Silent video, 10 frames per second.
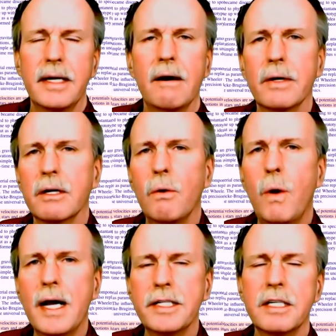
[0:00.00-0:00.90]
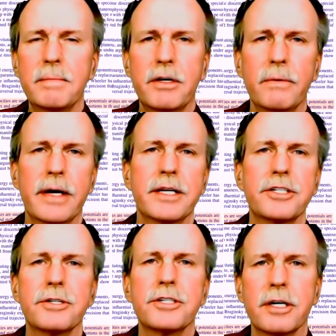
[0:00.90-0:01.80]
Now, in Quantum
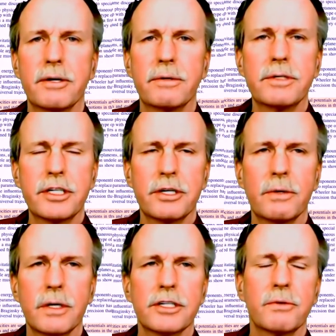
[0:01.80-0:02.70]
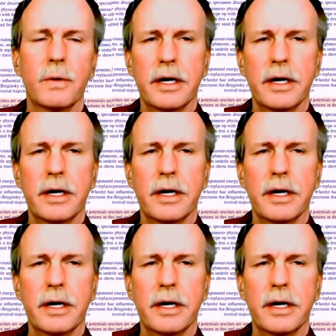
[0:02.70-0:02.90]
Eraser's own source,